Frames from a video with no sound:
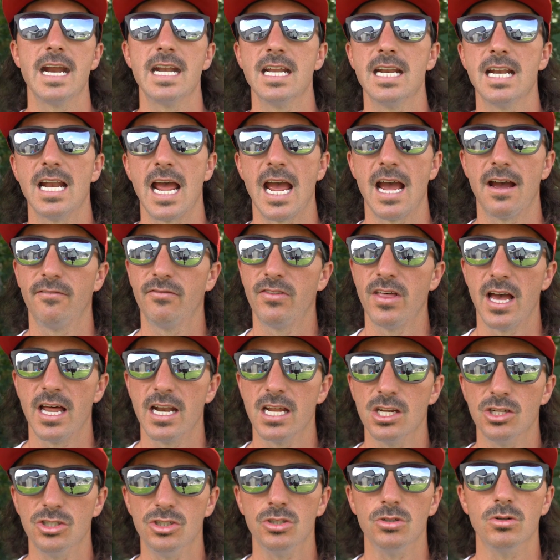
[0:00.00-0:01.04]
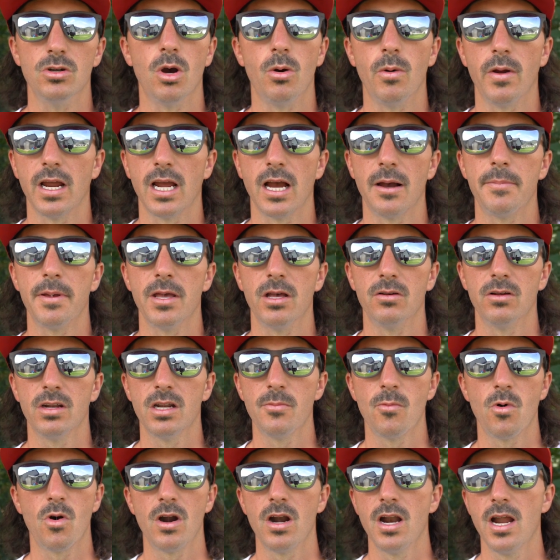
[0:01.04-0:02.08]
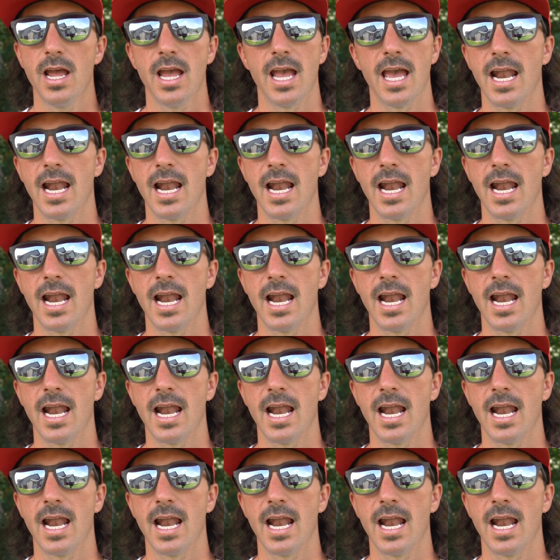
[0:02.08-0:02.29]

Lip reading: didn't have that issue going uphill anymore,